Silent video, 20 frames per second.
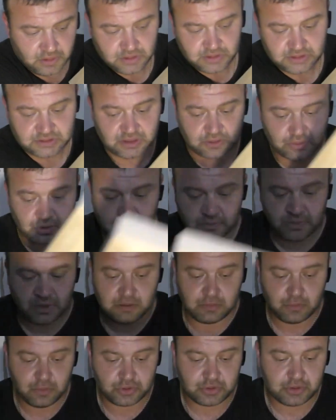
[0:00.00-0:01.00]
There is
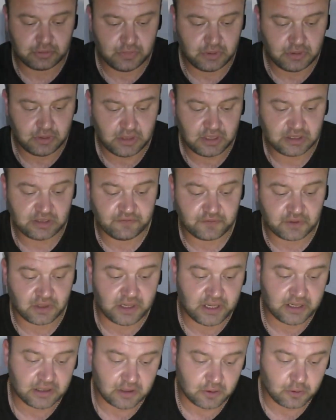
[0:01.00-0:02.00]
such
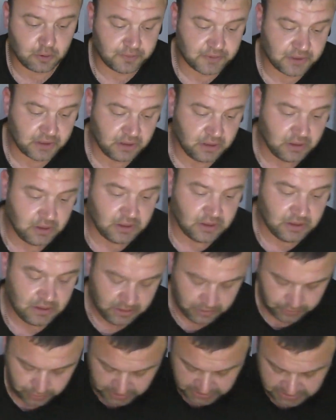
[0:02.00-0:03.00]
conception,
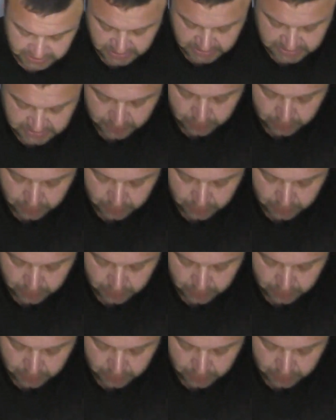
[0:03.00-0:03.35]
by the way.